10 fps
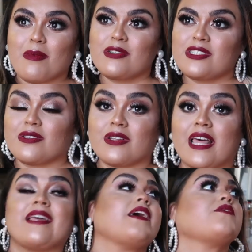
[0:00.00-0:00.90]
emotional.
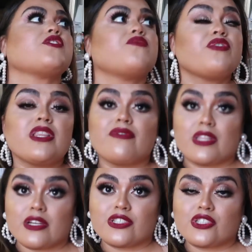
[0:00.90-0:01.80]
Like it's a really,
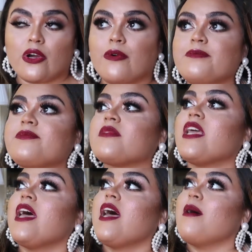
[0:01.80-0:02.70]
really good show.
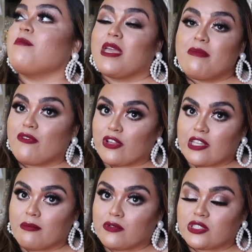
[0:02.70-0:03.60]
Made me
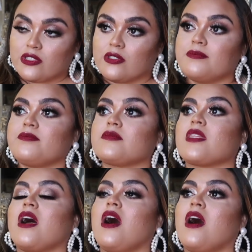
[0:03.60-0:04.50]
really emotional.
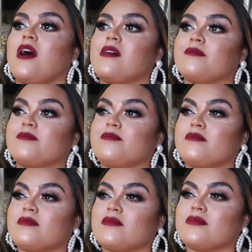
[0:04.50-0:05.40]
Um,
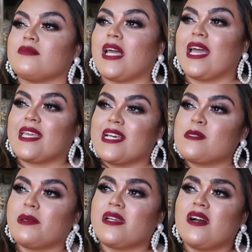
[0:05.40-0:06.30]
I
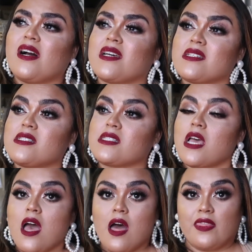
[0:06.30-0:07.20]
guess because
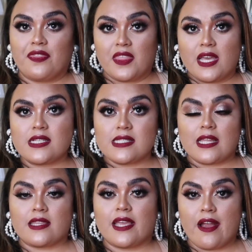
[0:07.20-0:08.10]
the things
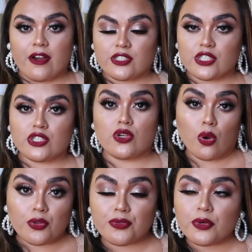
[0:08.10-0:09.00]
that the characters
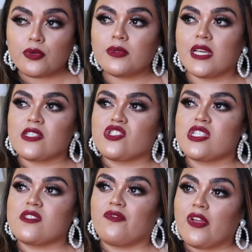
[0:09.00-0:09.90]
go through is
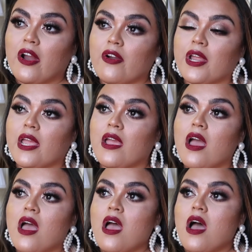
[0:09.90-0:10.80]
just
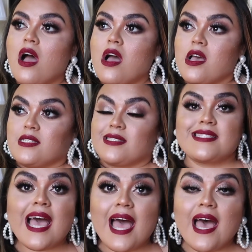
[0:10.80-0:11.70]
very
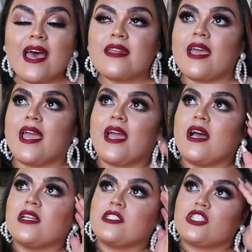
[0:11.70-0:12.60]
sad
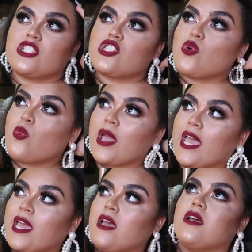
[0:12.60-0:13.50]
and just the
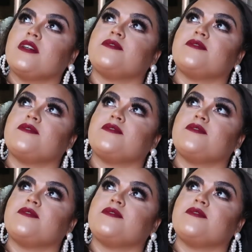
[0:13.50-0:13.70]
way